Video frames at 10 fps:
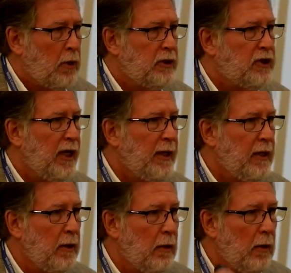The
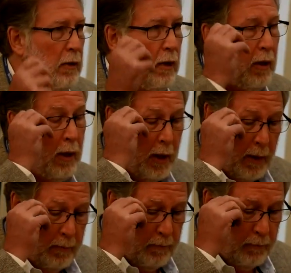second
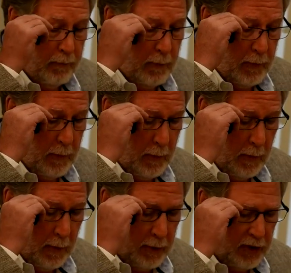um,
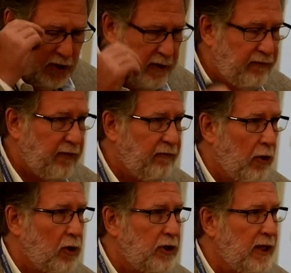shift
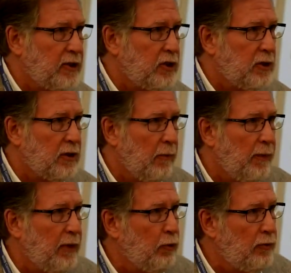of our attention
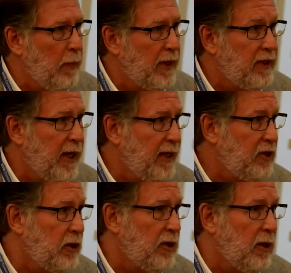can be with
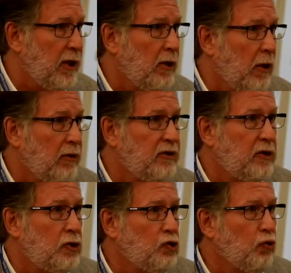meditation, and I call
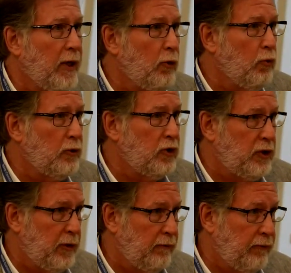this a tranquil
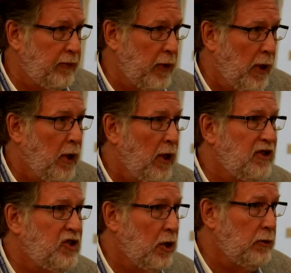shift,
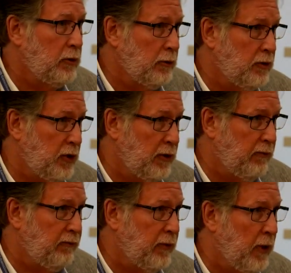a gentle
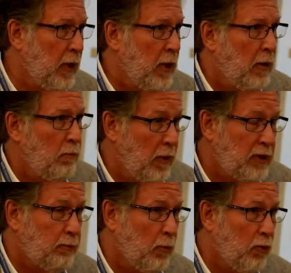shift,
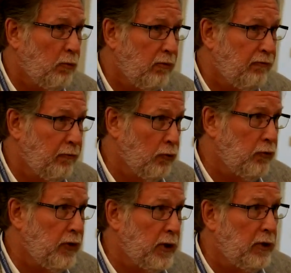much more
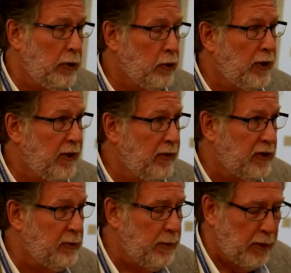preferred than a
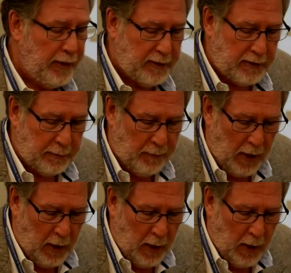near-death experience.